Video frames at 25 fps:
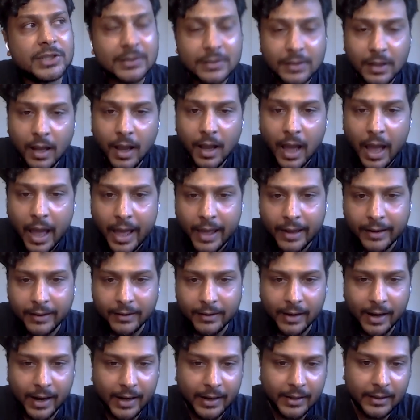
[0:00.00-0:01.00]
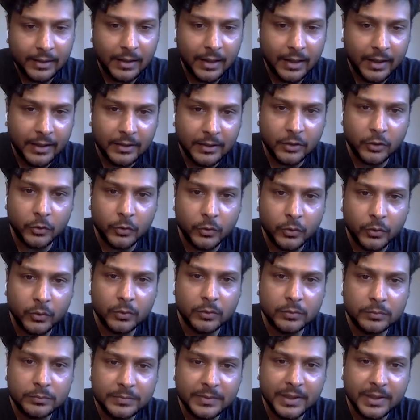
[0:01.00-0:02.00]
Chitrahar and like mm-hmm. you
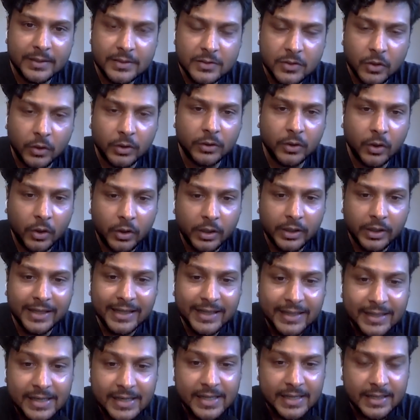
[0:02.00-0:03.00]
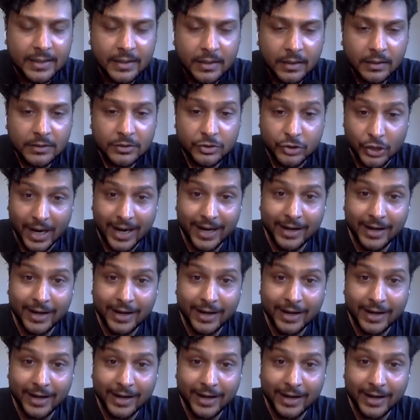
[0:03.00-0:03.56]
know things on on D D right.